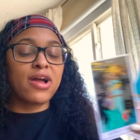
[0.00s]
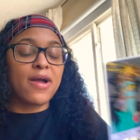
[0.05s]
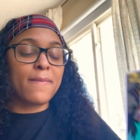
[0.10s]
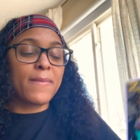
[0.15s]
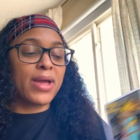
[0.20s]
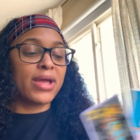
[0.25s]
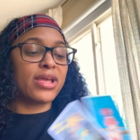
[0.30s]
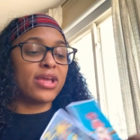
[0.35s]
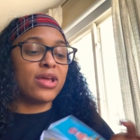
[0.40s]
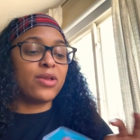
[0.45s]
come
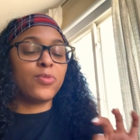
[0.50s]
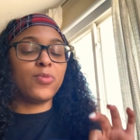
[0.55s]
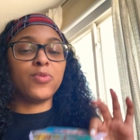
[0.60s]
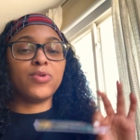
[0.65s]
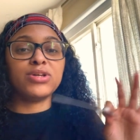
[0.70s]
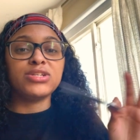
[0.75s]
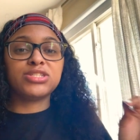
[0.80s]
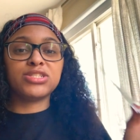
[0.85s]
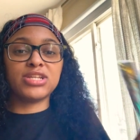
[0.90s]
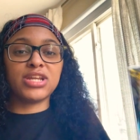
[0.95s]
back in.
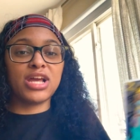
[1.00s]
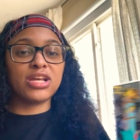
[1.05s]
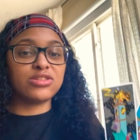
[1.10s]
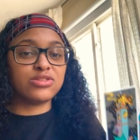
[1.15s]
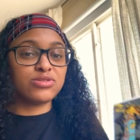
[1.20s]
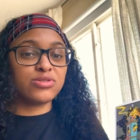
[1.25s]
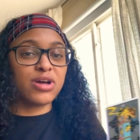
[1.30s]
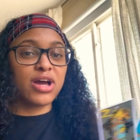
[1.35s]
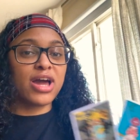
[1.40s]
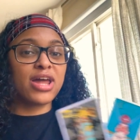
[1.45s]
What should I
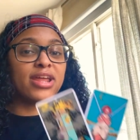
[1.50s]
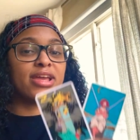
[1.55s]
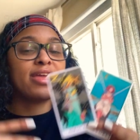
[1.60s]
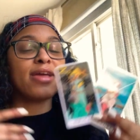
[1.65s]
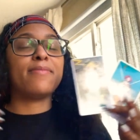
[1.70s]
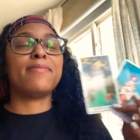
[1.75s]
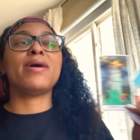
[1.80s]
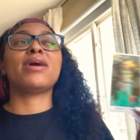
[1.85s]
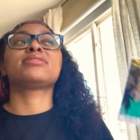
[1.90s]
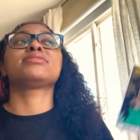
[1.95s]
do? How to
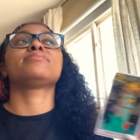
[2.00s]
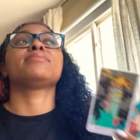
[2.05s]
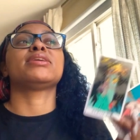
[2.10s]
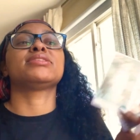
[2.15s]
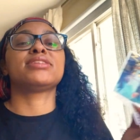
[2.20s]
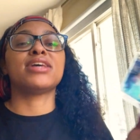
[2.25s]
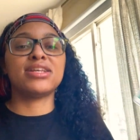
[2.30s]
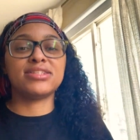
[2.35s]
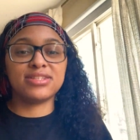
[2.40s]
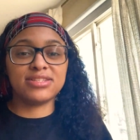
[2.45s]
get back to my
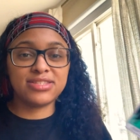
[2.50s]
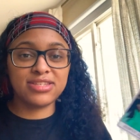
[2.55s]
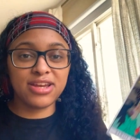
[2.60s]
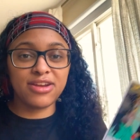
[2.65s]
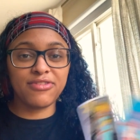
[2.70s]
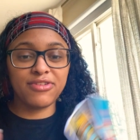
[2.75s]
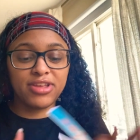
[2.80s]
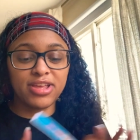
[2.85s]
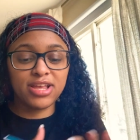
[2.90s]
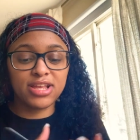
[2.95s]

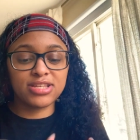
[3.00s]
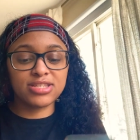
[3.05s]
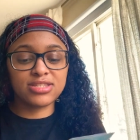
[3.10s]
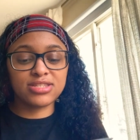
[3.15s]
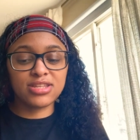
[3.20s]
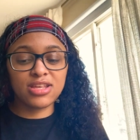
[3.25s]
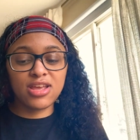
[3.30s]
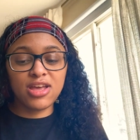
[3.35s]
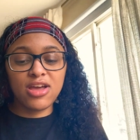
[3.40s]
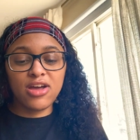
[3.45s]

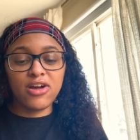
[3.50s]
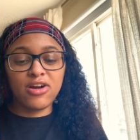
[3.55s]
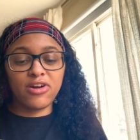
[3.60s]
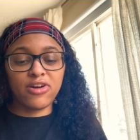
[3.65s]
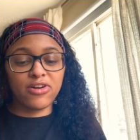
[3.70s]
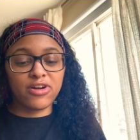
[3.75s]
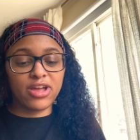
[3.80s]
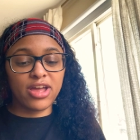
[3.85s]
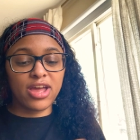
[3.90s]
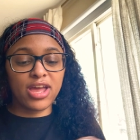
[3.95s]
Sagittarius?
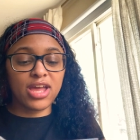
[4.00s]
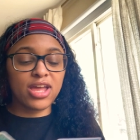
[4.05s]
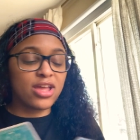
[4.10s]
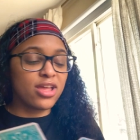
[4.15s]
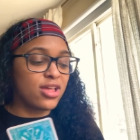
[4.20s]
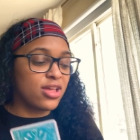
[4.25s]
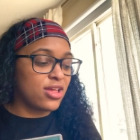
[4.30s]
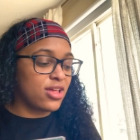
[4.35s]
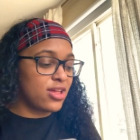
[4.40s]
Okay.